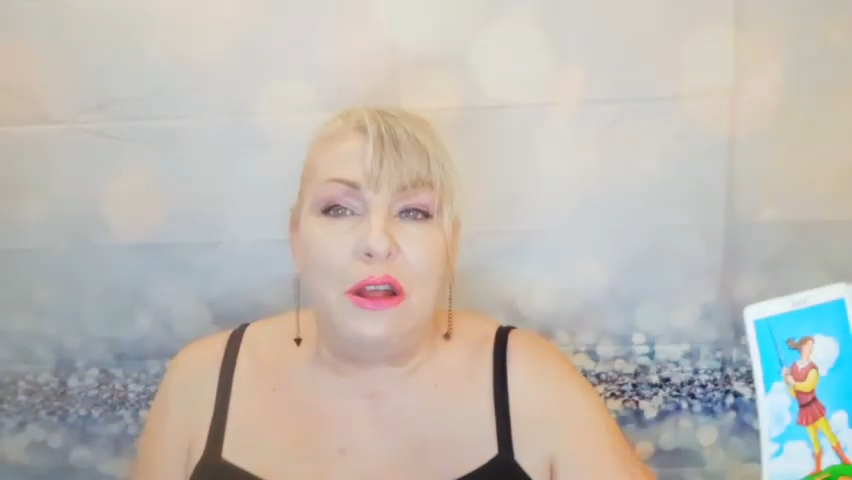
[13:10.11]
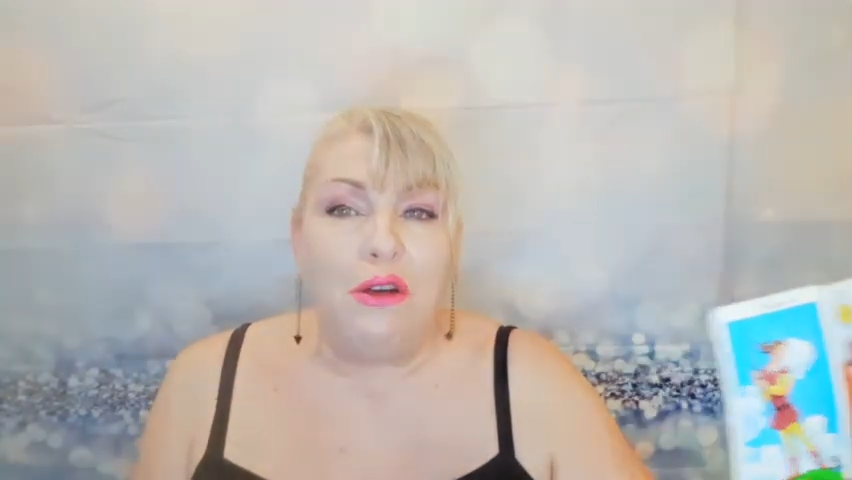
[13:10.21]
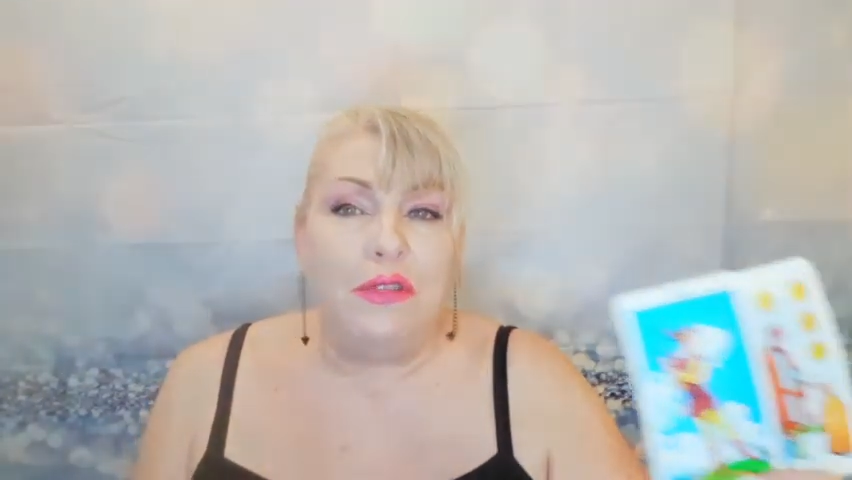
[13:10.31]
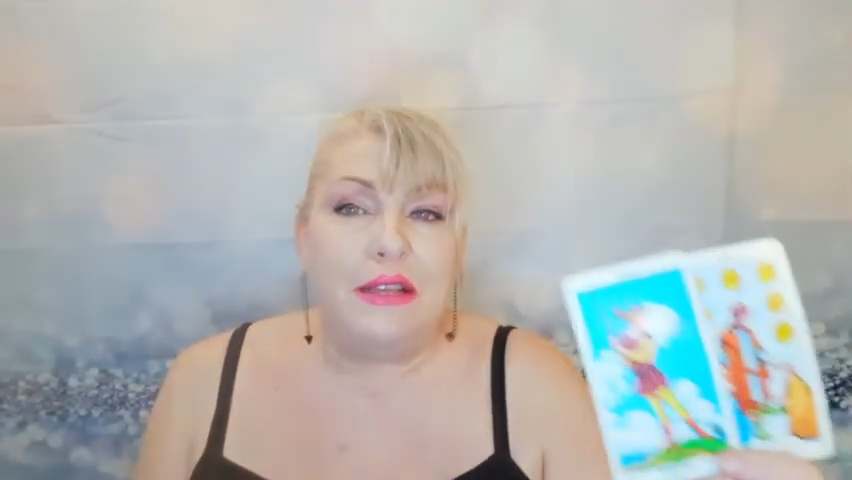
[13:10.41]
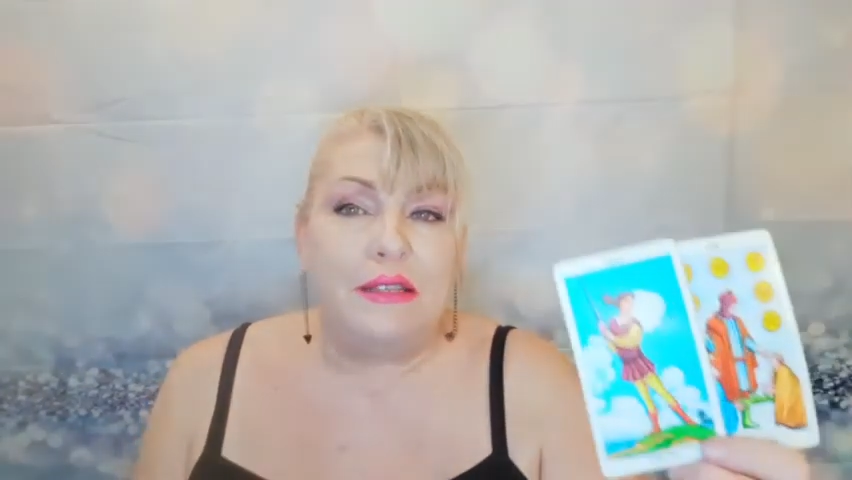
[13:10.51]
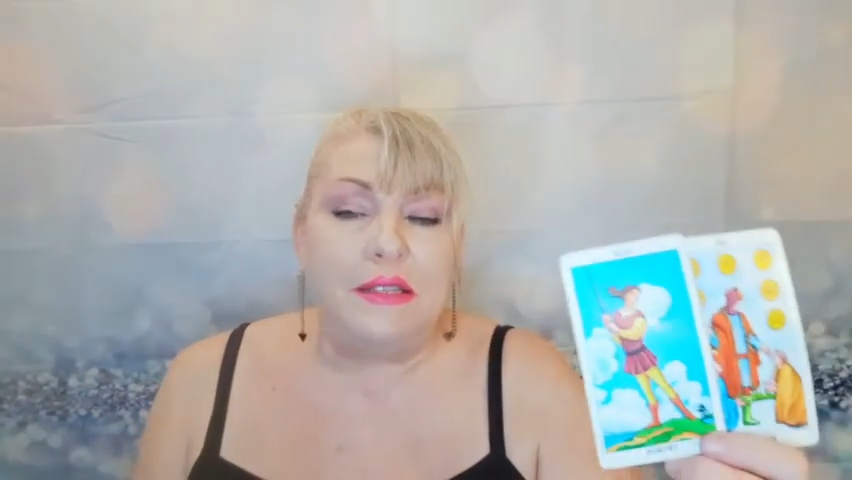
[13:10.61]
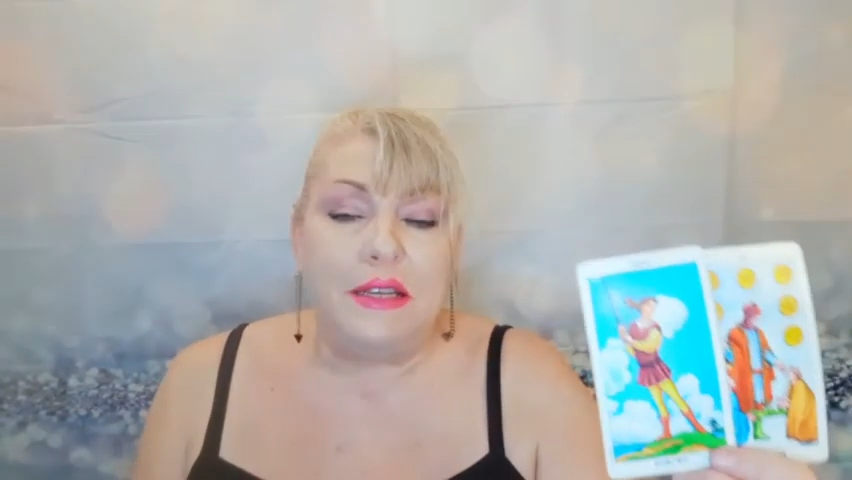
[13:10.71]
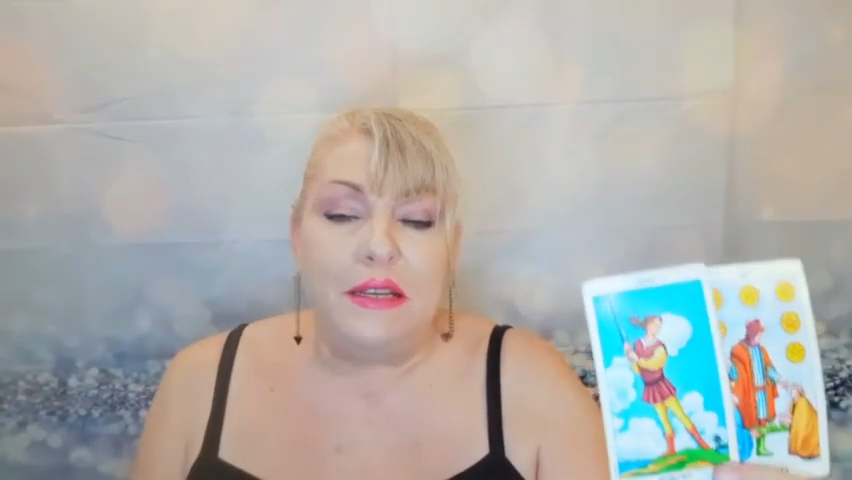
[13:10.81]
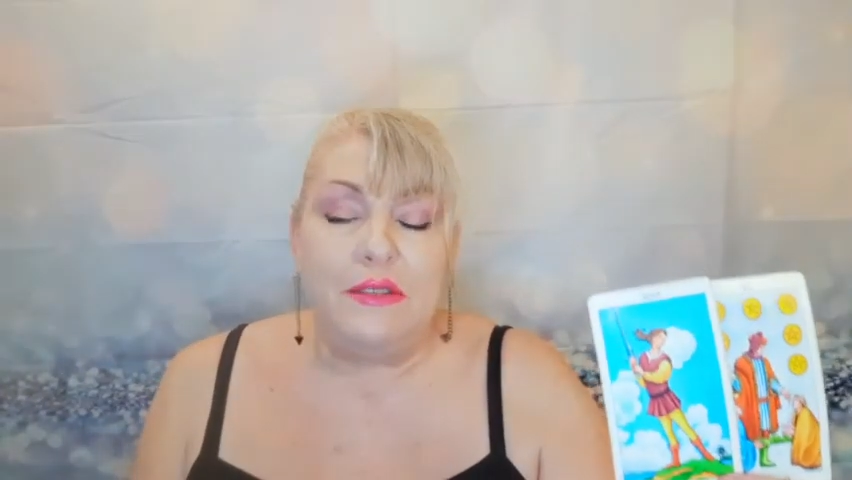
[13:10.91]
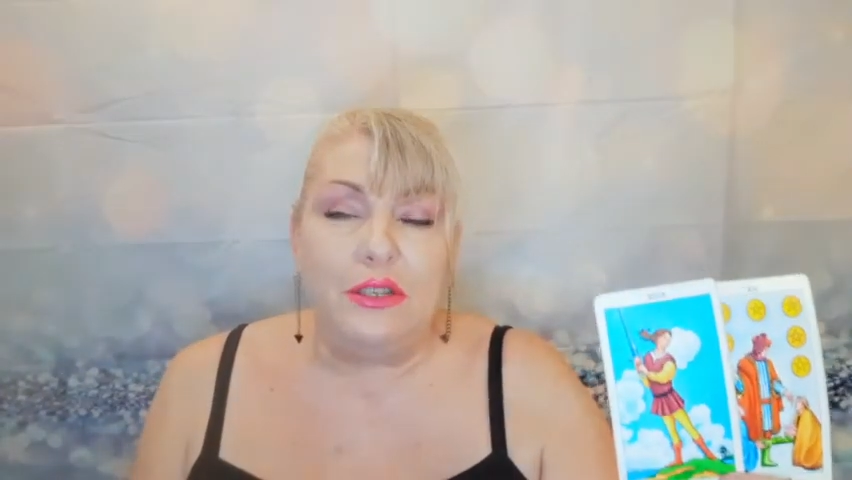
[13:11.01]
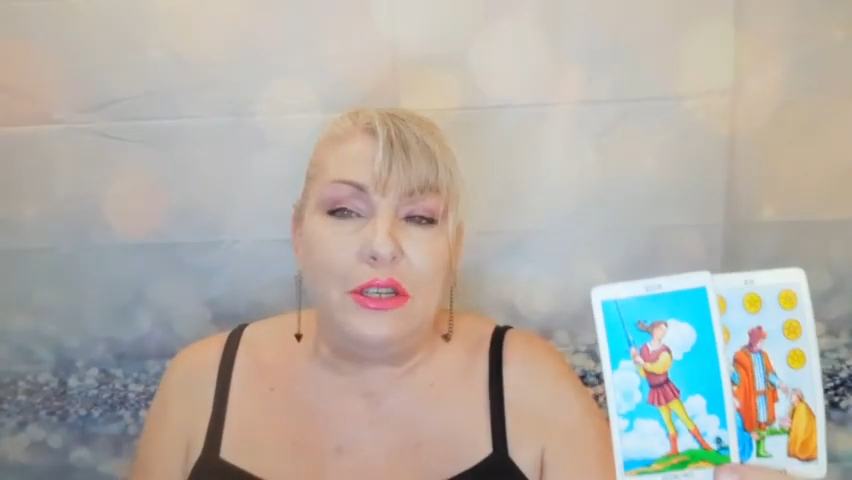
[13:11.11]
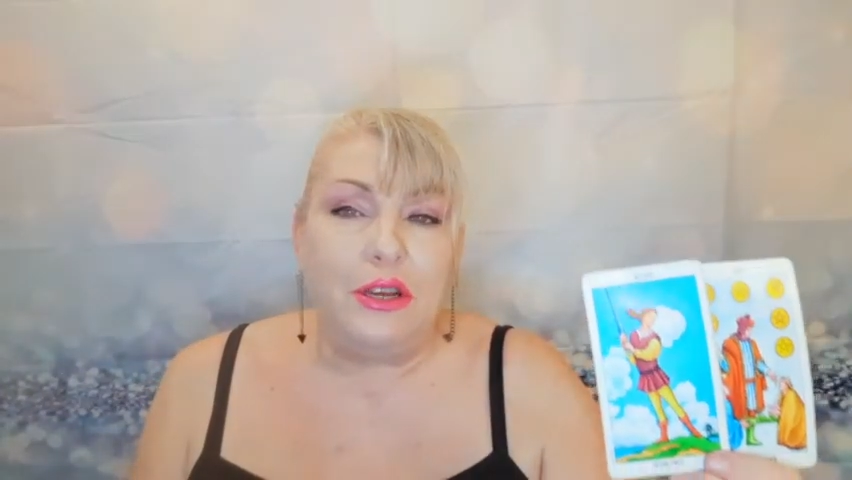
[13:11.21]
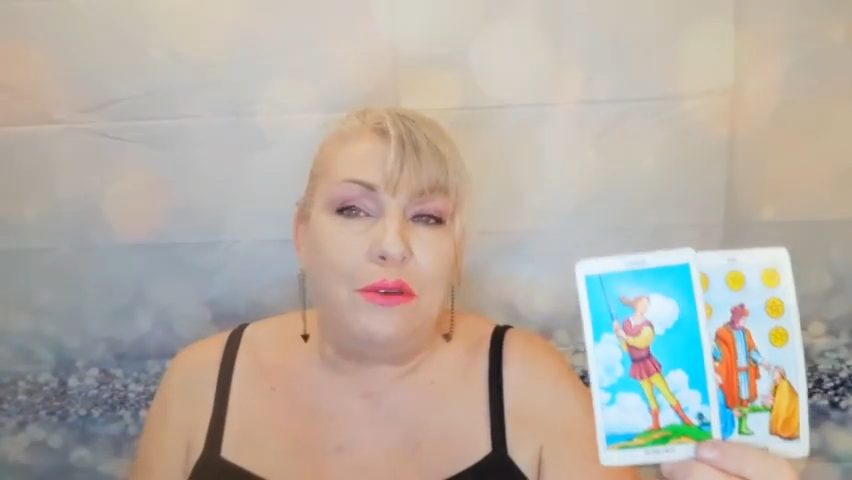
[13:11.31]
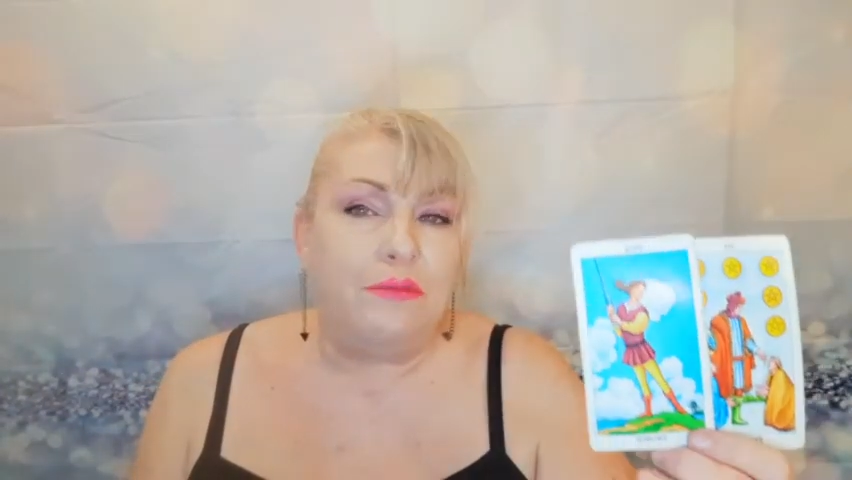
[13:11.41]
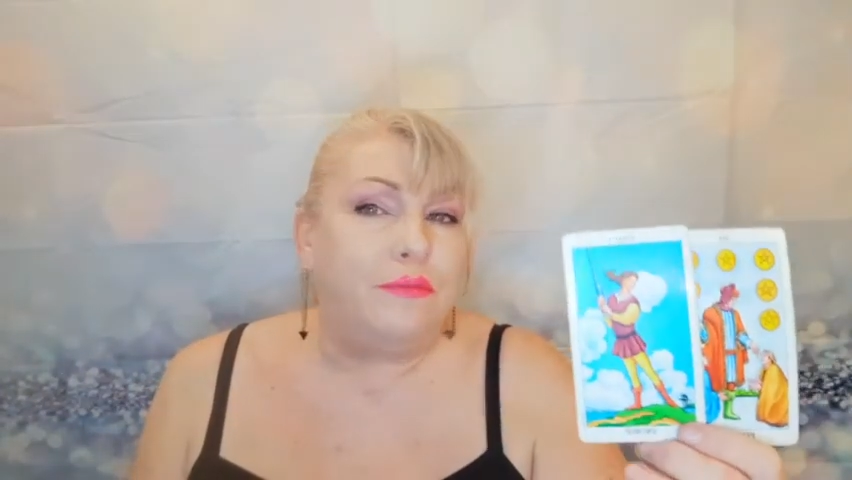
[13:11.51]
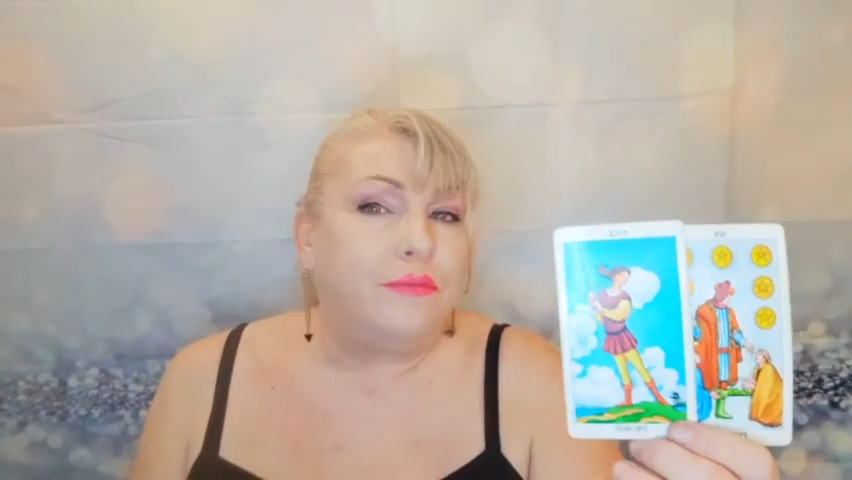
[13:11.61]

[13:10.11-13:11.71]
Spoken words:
all these things, you know.